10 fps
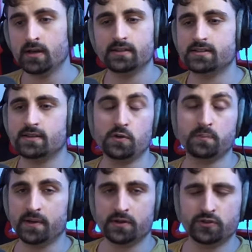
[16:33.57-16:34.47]
let's say you
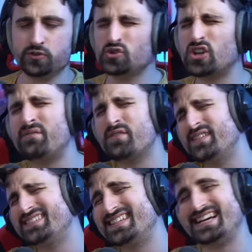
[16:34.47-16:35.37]
play nurse, you should have a
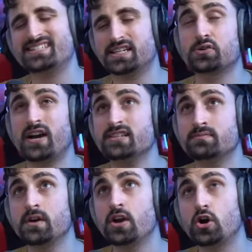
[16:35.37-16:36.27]
fantastic
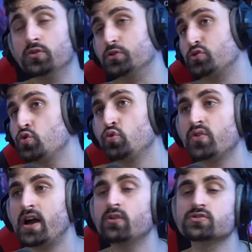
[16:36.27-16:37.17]
grasp on their
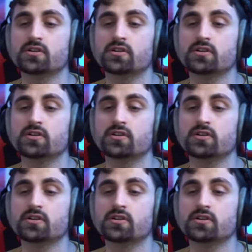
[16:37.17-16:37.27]
cooldowns,